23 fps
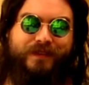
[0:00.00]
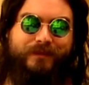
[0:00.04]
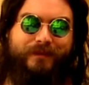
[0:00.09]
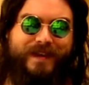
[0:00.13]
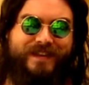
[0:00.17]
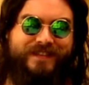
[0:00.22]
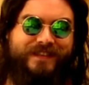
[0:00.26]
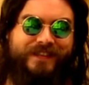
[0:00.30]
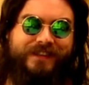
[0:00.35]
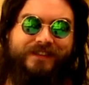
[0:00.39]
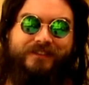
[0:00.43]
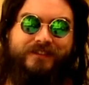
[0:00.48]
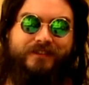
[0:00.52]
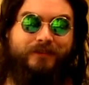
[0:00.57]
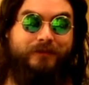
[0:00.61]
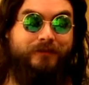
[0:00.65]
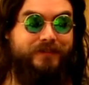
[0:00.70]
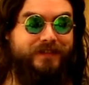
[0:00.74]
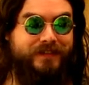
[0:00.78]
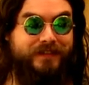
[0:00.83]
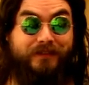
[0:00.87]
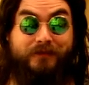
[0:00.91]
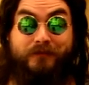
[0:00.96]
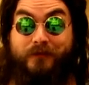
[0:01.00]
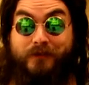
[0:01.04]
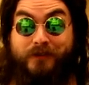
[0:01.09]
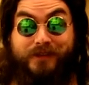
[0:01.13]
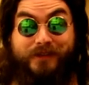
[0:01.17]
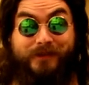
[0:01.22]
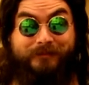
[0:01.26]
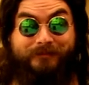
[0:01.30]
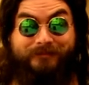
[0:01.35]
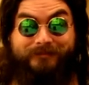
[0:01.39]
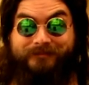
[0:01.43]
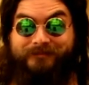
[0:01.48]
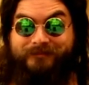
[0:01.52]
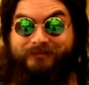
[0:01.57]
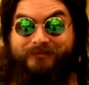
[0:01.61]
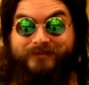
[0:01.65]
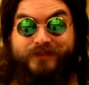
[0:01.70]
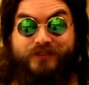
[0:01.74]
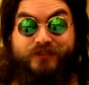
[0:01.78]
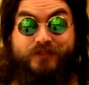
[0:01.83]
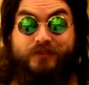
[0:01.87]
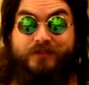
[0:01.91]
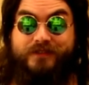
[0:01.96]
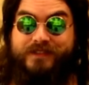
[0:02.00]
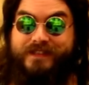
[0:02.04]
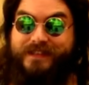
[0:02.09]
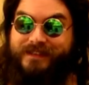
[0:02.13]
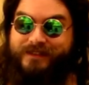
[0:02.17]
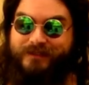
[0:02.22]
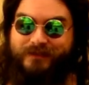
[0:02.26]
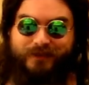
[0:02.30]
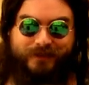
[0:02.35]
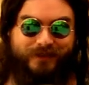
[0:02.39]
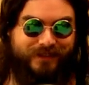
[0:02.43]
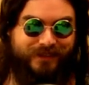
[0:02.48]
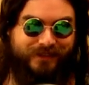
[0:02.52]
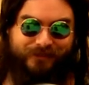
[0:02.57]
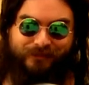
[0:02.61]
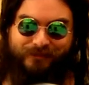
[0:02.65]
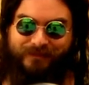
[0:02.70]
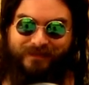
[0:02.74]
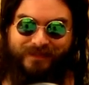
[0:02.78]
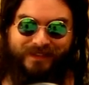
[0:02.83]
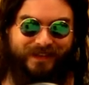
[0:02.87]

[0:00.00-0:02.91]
the best thing to do is ignore them. Just ignore them.